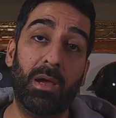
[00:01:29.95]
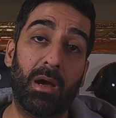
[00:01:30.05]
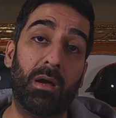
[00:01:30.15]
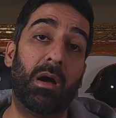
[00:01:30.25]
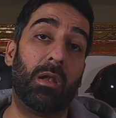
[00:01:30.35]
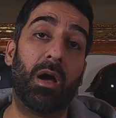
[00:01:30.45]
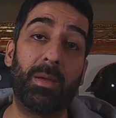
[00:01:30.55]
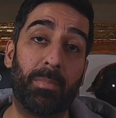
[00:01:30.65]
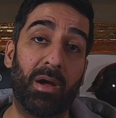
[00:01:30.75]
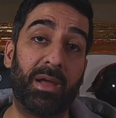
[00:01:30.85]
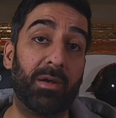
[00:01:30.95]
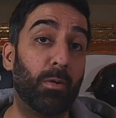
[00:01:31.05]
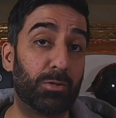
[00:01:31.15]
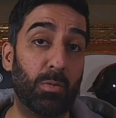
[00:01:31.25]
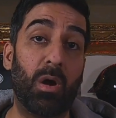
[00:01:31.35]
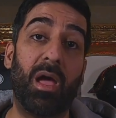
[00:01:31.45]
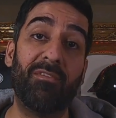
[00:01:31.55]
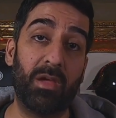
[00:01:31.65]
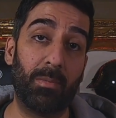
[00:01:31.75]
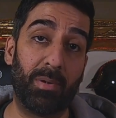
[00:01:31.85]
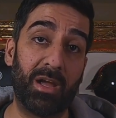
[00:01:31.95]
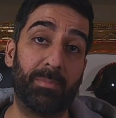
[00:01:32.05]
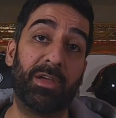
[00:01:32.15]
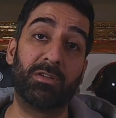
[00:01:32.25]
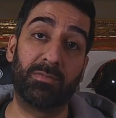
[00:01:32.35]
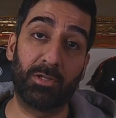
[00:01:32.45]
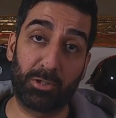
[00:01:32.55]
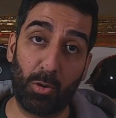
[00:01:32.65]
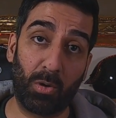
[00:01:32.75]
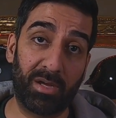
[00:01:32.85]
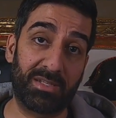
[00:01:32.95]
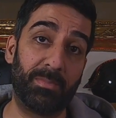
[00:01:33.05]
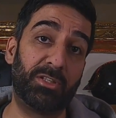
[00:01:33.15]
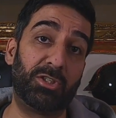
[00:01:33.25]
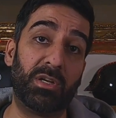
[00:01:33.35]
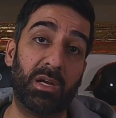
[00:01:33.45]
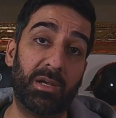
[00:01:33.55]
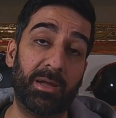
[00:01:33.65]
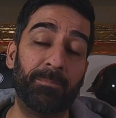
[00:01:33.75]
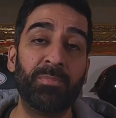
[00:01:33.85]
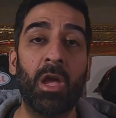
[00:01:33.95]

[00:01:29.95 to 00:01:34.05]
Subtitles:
a light bike and also a heavier bike because of the torque, as I mentioned earlier.